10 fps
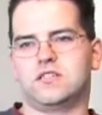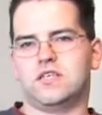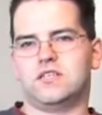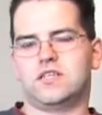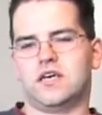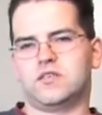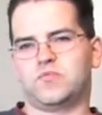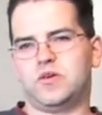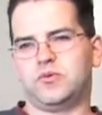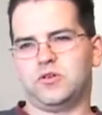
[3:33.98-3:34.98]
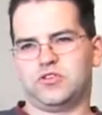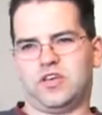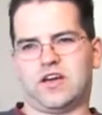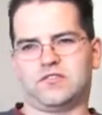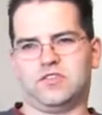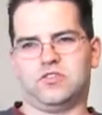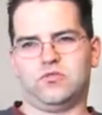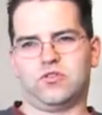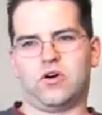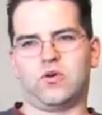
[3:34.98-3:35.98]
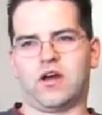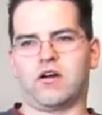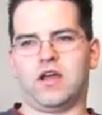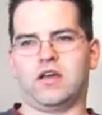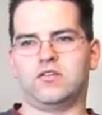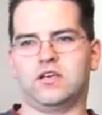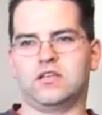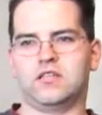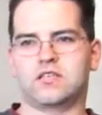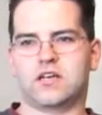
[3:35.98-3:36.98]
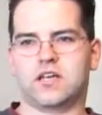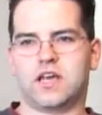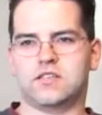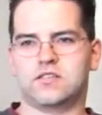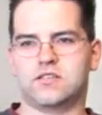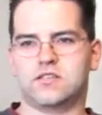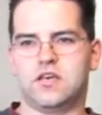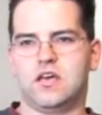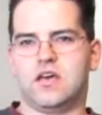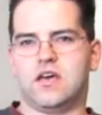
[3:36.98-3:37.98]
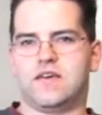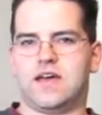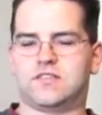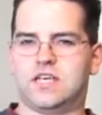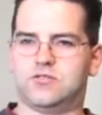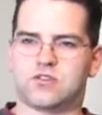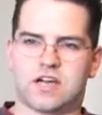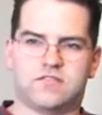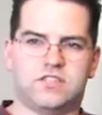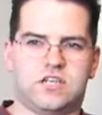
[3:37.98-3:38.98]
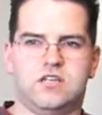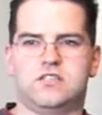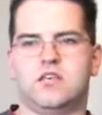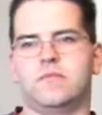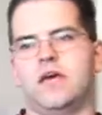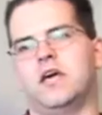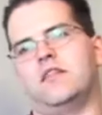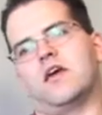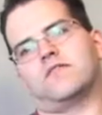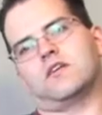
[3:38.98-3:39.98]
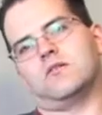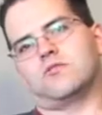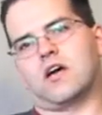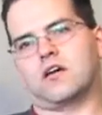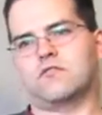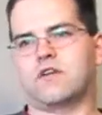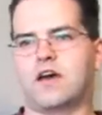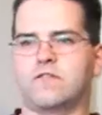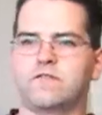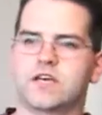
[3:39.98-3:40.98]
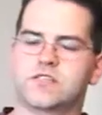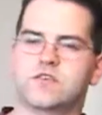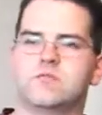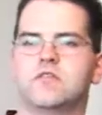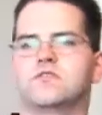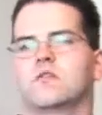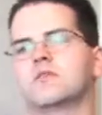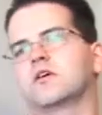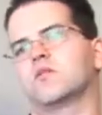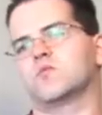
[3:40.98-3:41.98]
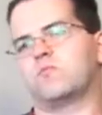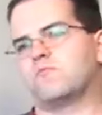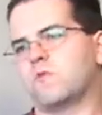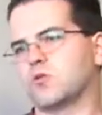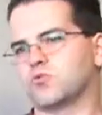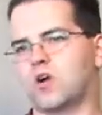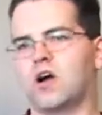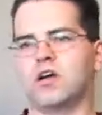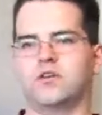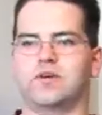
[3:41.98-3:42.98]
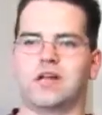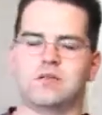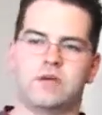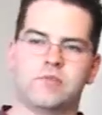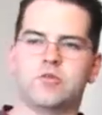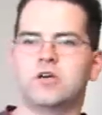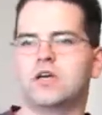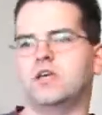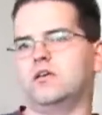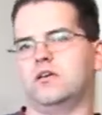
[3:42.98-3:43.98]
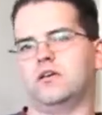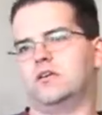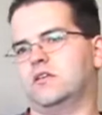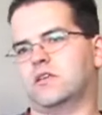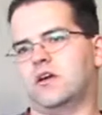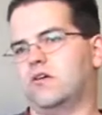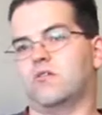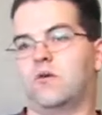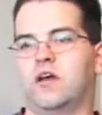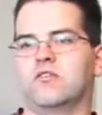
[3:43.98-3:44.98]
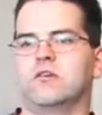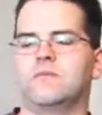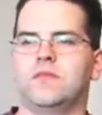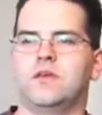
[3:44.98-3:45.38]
These days, people usually have to do their own error handling in these kind of cases, and they have to keep track of the changes they made, and they have to keep track of how to fix them if something goes wrong, you run out of memory, you hit a disk error or whatever.